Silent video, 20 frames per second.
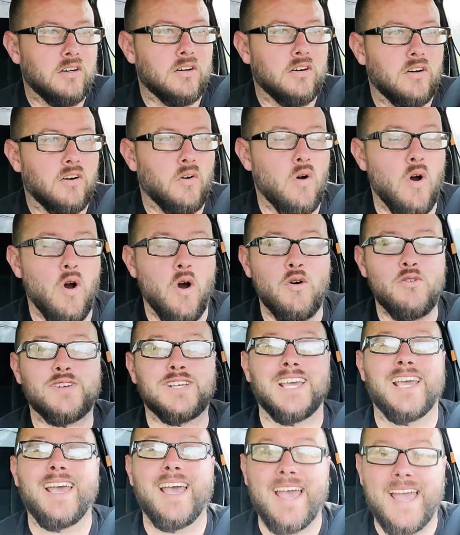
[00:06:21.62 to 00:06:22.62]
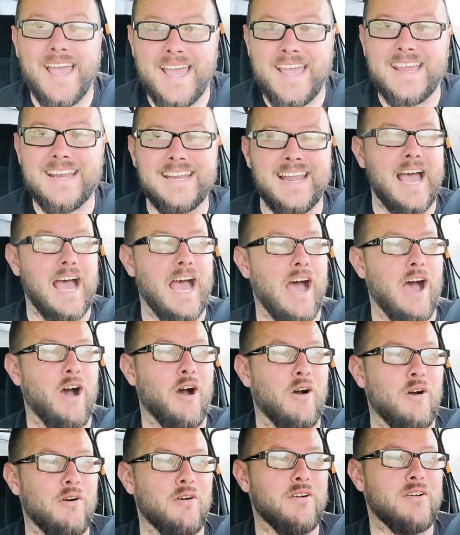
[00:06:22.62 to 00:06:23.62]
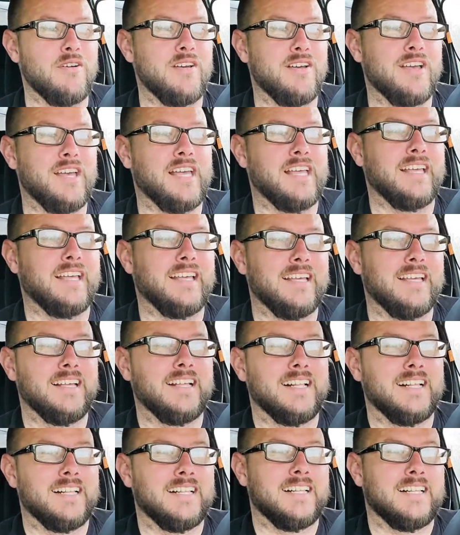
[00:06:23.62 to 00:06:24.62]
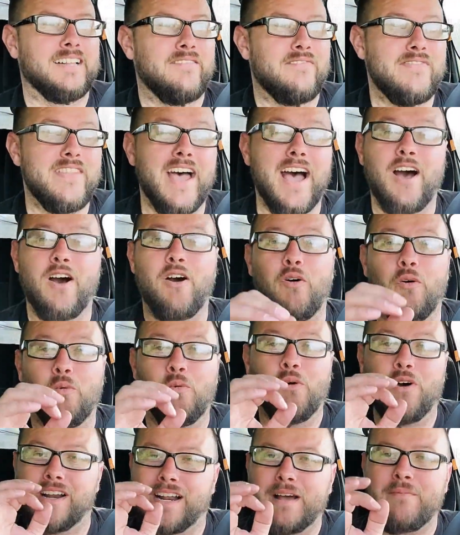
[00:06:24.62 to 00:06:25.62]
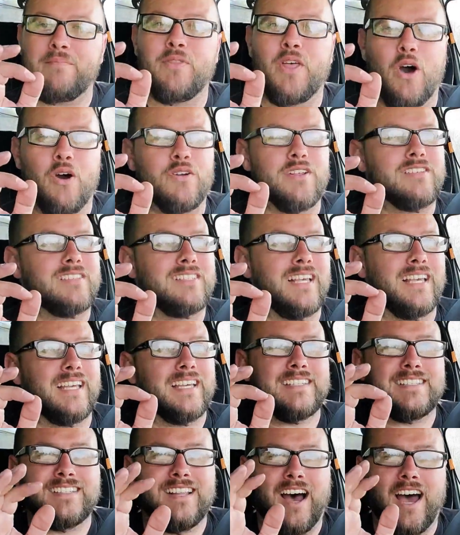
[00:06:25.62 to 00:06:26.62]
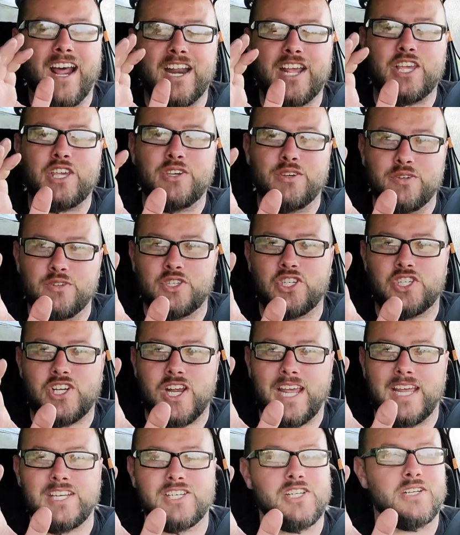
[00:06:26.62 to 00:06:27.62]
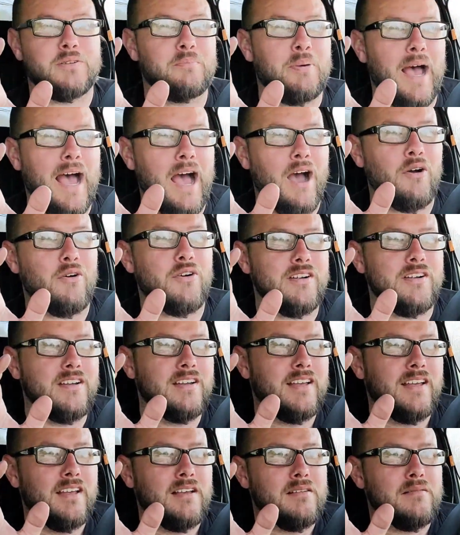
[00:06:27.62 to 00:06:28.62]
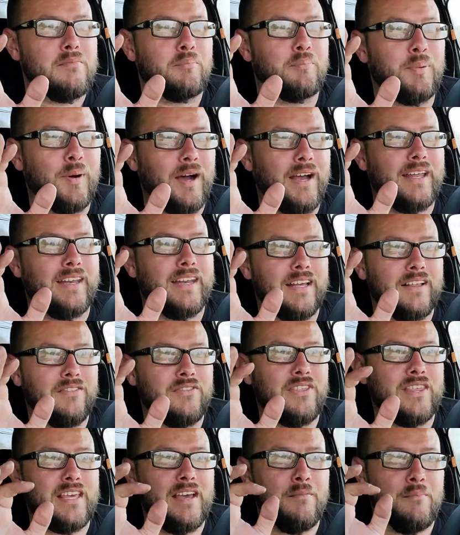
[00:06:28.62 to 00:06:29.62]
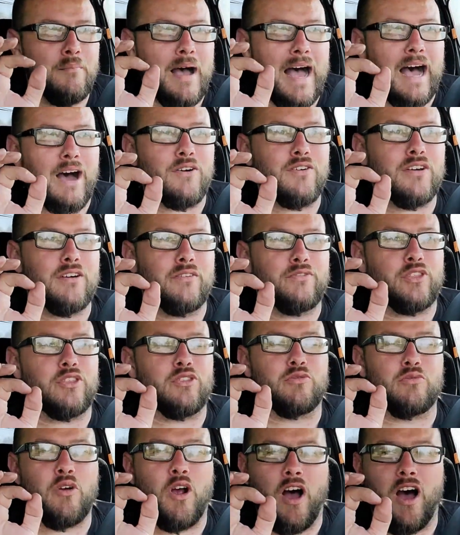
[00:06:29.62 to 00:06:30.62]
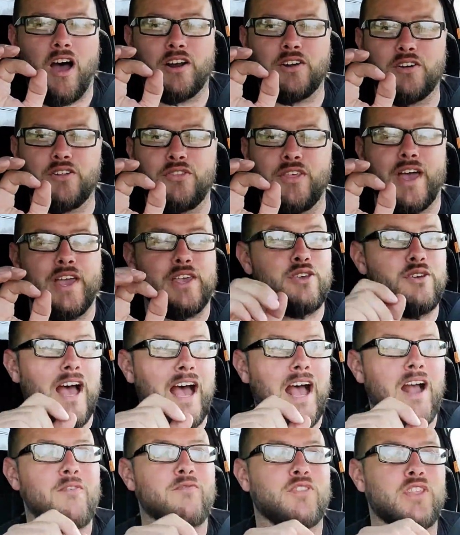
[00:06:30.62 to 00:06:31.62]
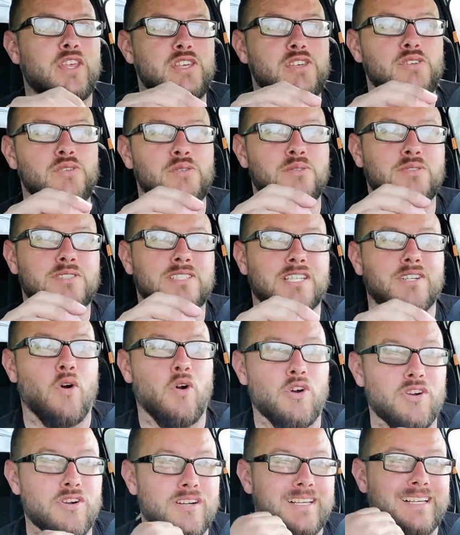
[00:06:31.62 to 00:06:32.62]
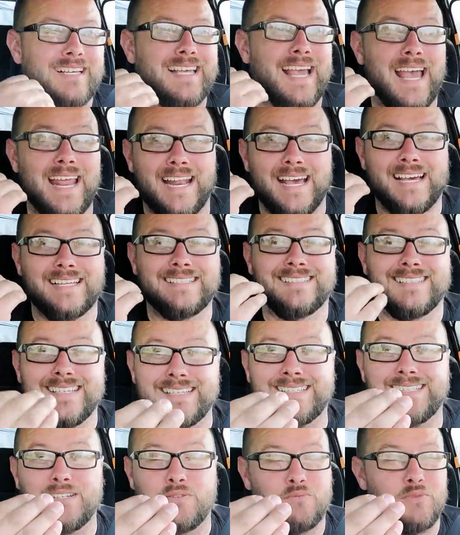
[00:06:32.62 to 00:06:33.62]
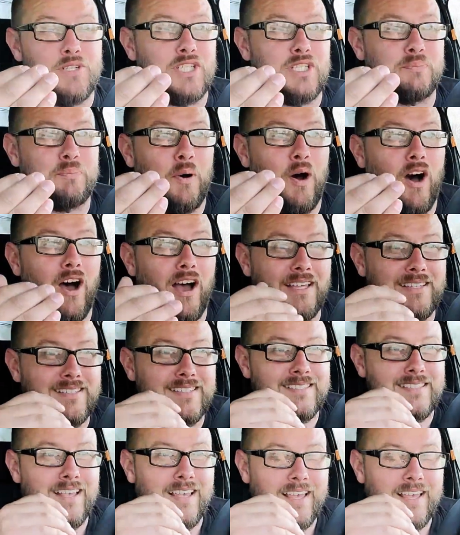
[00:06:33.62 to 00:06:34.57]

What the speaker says: Okay now. Now, what I'm noticing is not a huge change in power, but the amount of throttle that you have to use in order to get a decent response